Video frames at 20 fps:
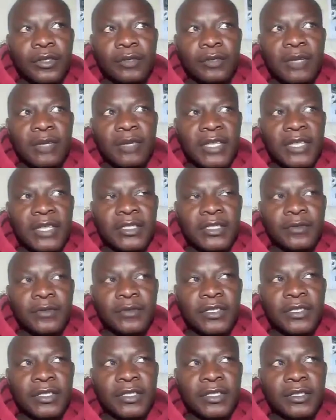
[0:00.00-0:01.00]
my
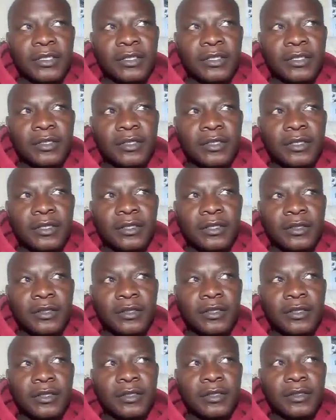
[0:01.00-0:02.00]
activities and
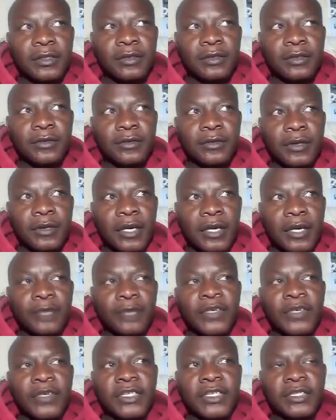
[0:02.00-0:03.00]
the
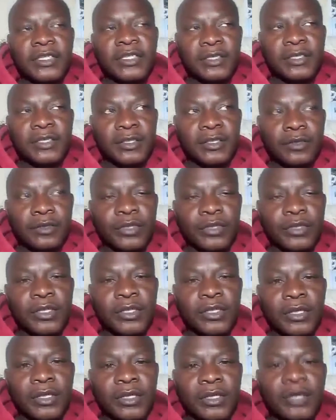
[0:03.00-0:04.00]
advantages yekuti
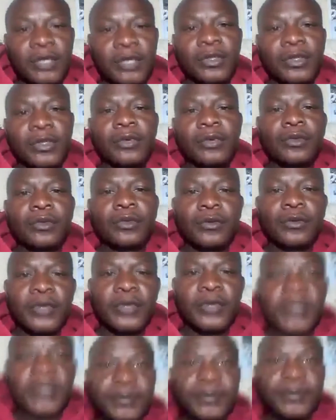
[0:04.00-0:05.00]
yekuenda with
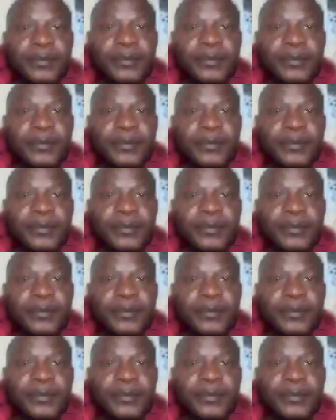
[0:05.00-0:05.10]
conference.